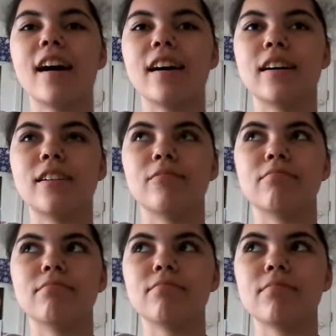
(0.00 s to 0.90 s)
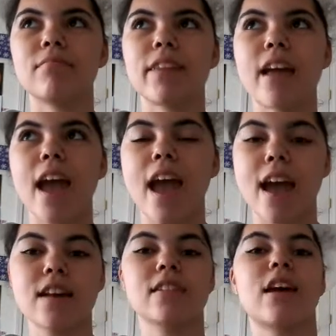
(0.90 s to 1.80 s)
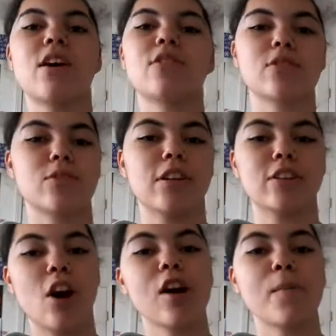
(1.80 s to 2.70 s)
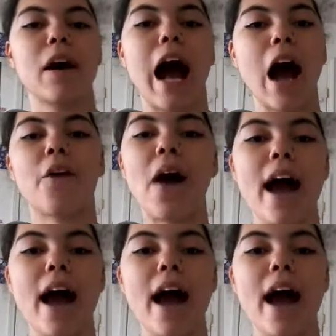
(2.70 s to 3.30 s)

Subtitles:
Um, and I also want to talk about how